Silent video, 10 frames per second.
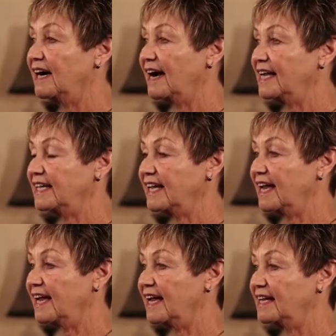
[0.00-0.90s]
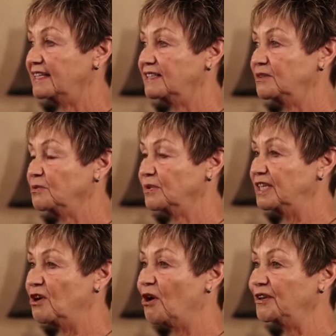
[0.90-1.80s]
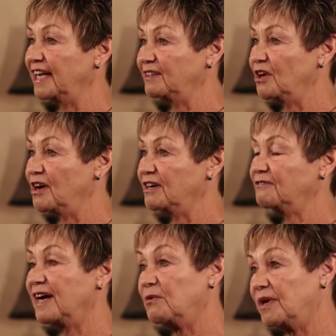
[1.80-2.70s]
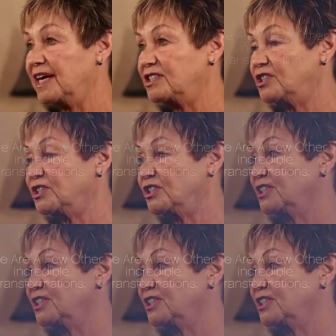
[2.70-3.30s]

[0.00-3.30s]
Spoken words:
I can read all night long if I wish.